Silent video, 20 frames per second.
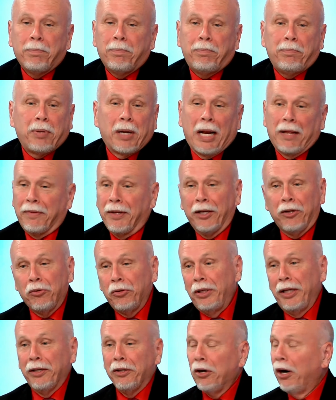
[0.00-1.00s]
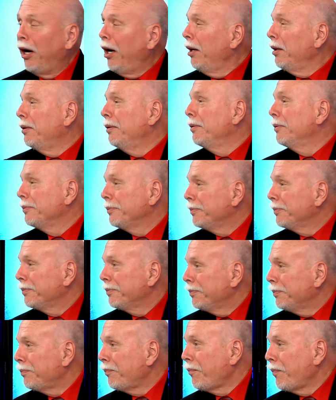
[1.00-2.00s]
But I think you need God.
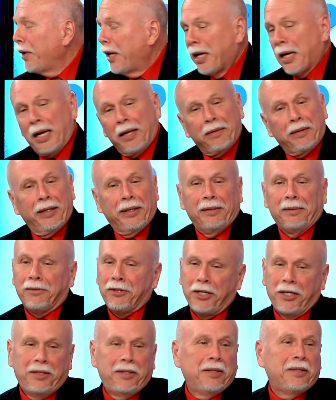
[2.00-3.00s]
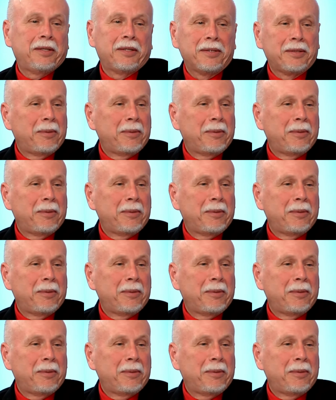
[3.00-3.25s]
And I think Jesus is